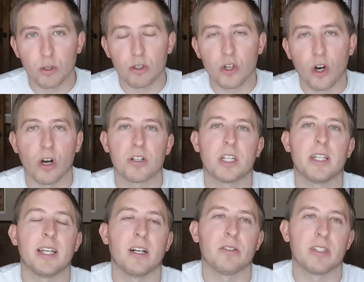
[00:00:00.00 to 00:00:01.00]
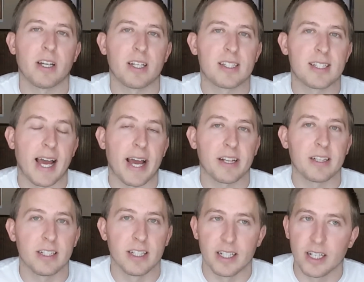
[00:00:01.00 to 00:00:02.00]
so it's hard to nail down
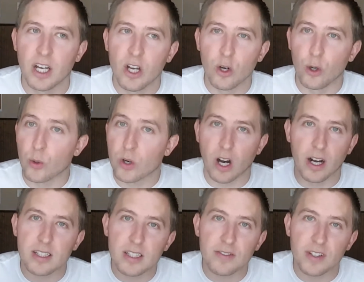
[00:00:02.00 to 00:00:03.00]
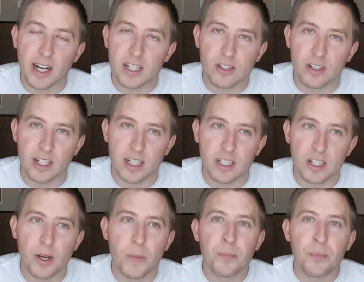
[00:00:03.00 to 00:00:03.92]
exactly who caused the flash crash.